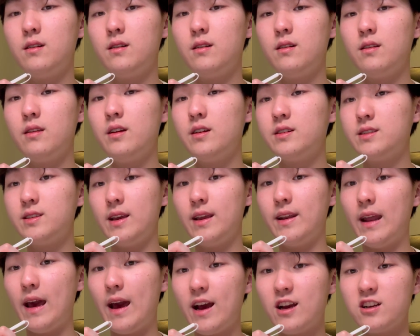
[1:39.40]
There's
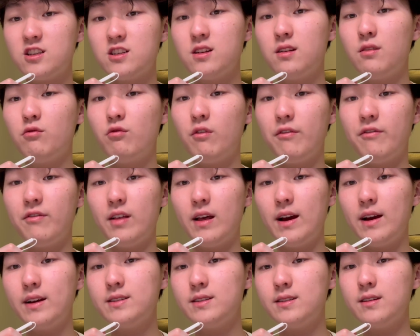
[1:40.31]
an action
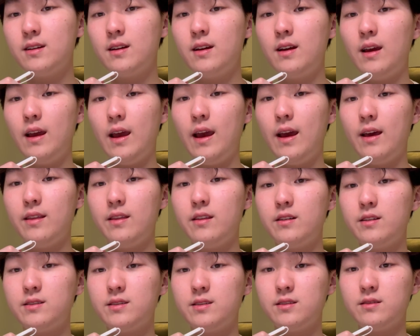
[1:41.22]
reflects, and
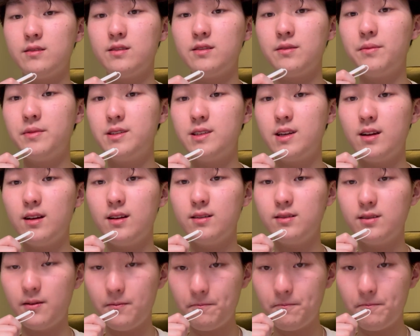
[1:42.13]
there's a subjective